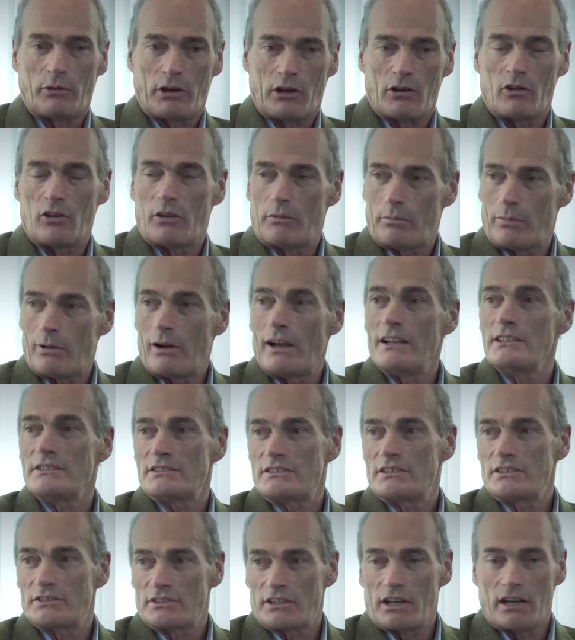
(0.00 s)
We call it price
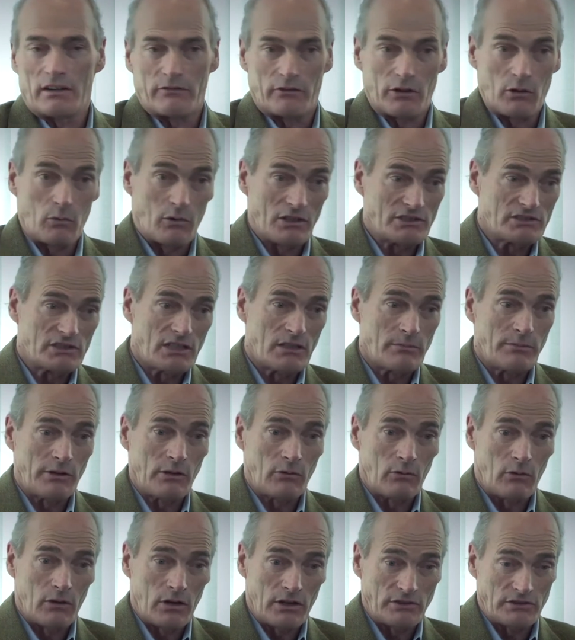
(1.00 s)
discovery. What's
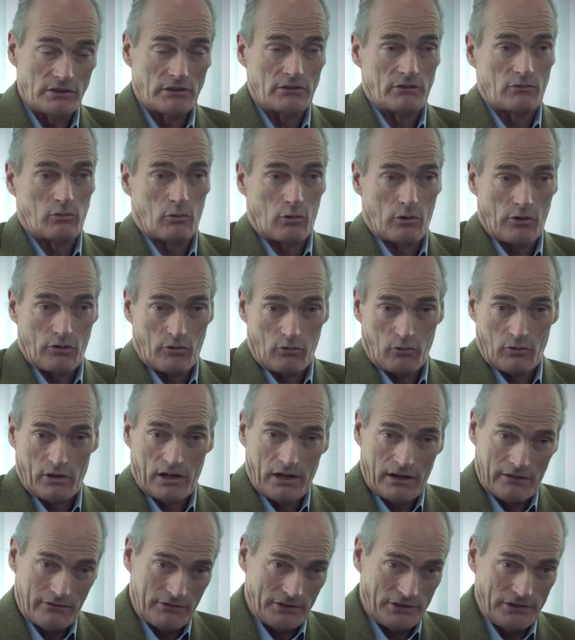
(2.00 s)
something worth? It's worth
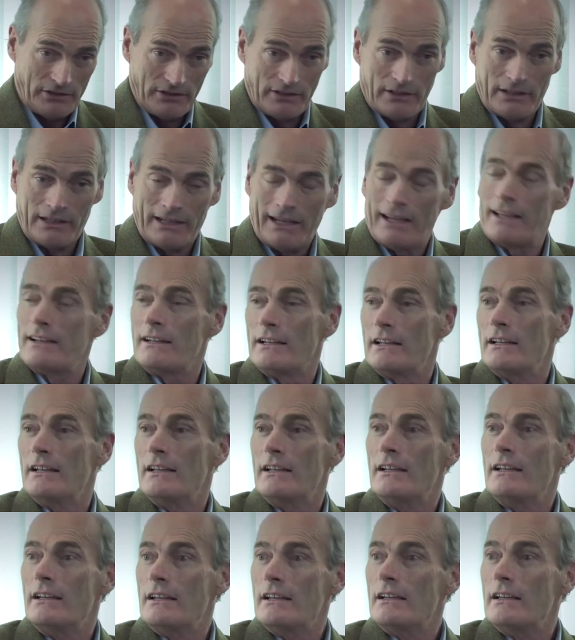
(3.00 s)
whatever you can get
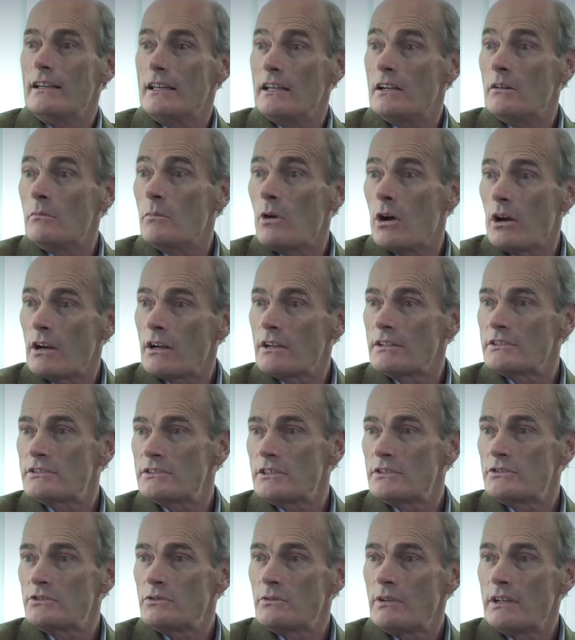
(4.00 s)
in a market
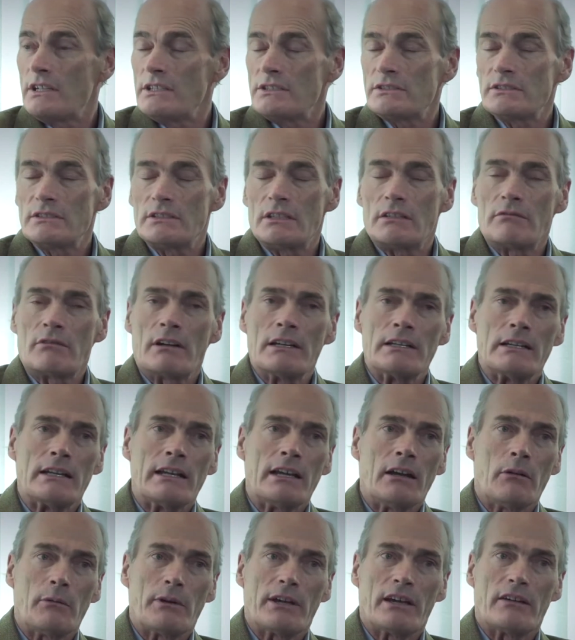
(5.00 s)
situation. And right
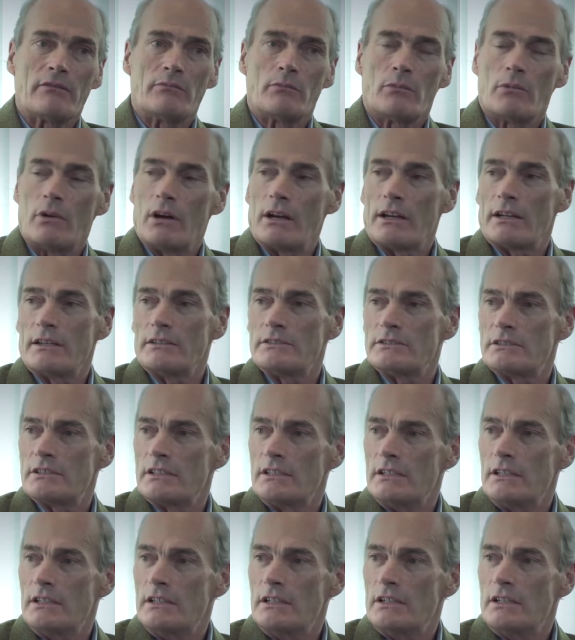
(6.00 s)
now we have markets
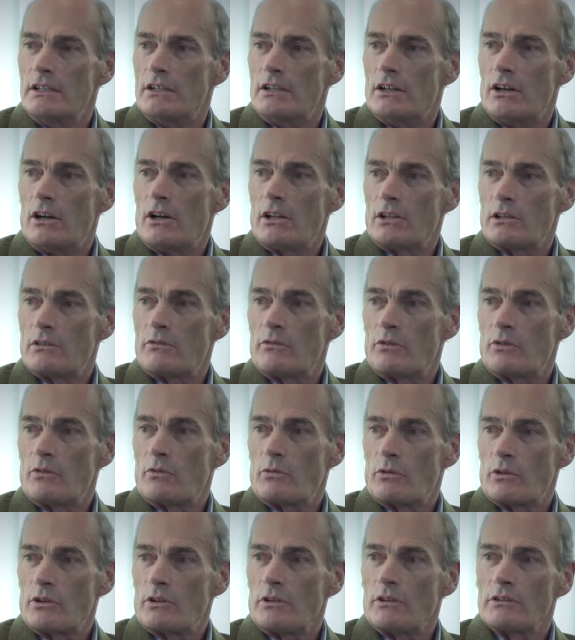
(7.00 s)
all over the
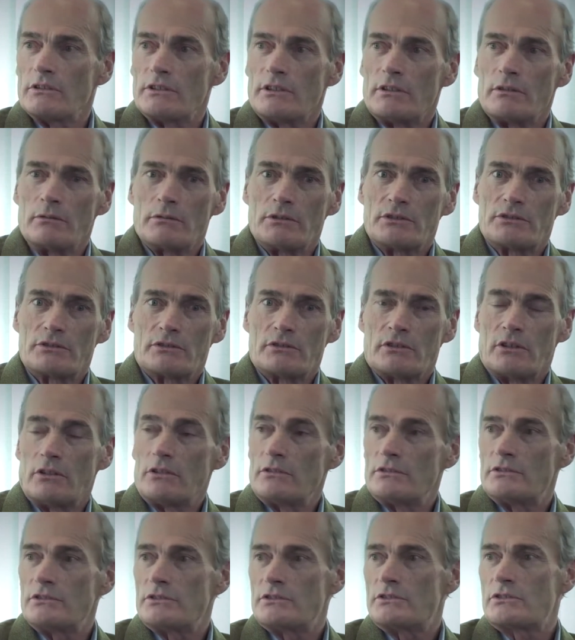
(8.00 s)
world, you know, which are
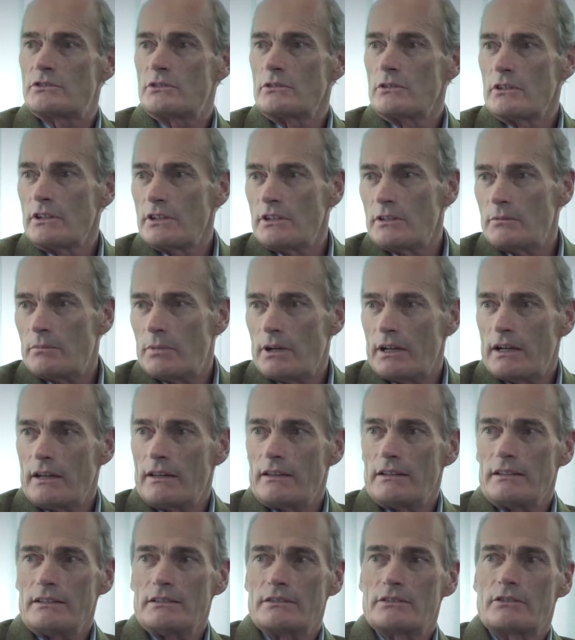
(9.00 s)
all distorted by
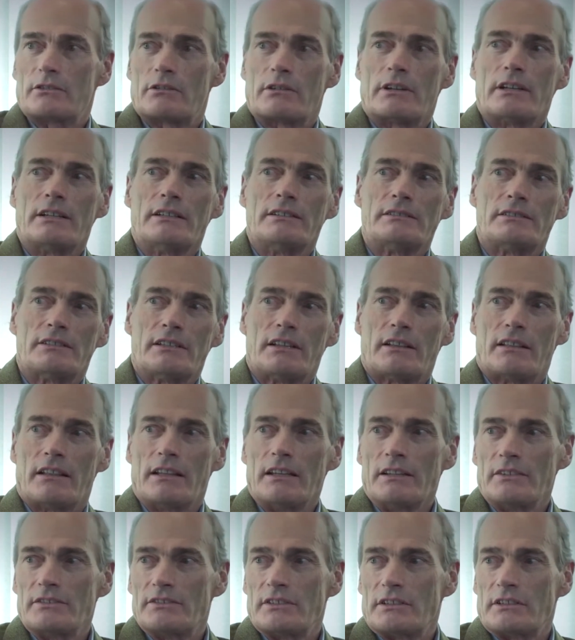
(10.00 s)
these crazy
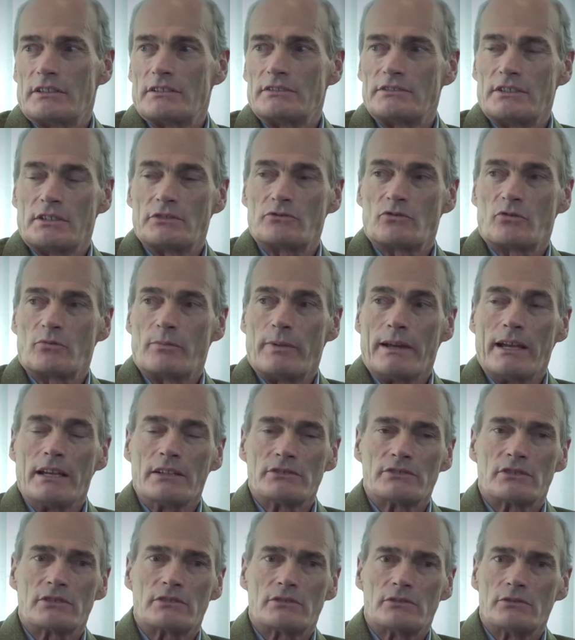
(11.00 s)
things that the central
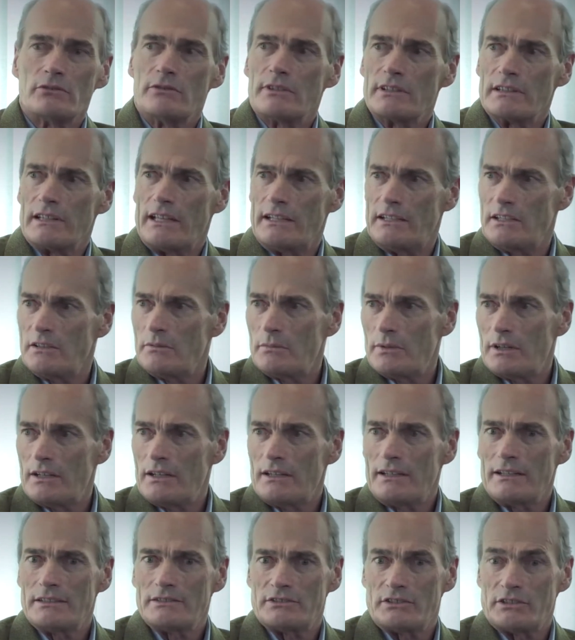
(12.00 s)
banks are doing, lending
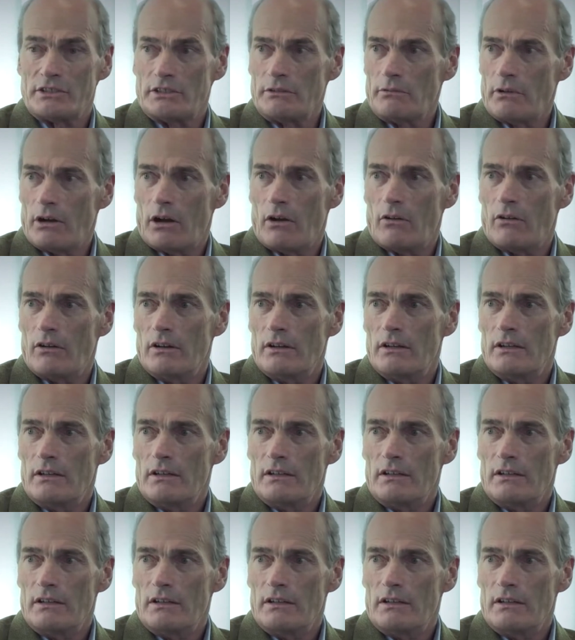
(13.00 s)
money at zero.